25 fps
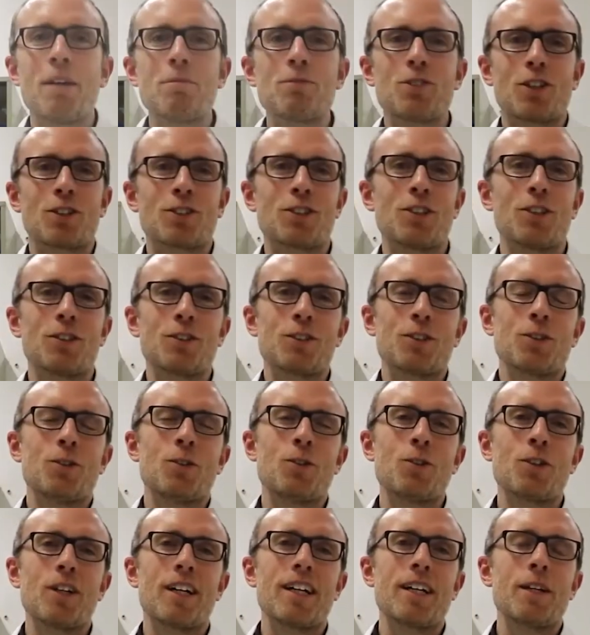I'm Dr. Luke
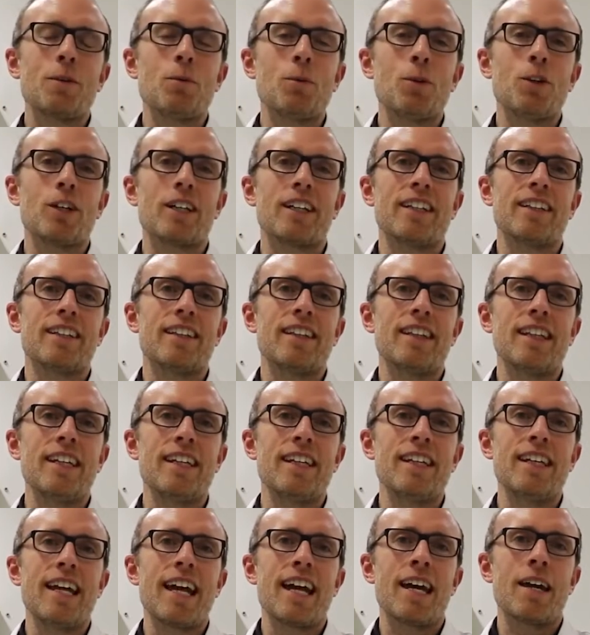Gorgon. I work in
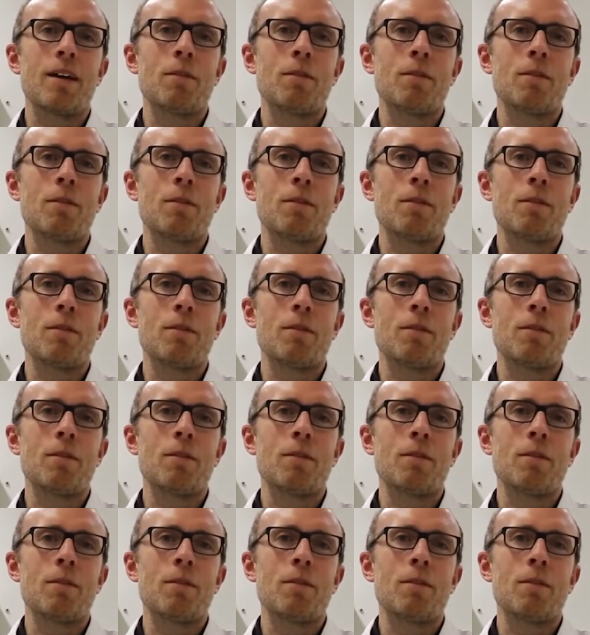the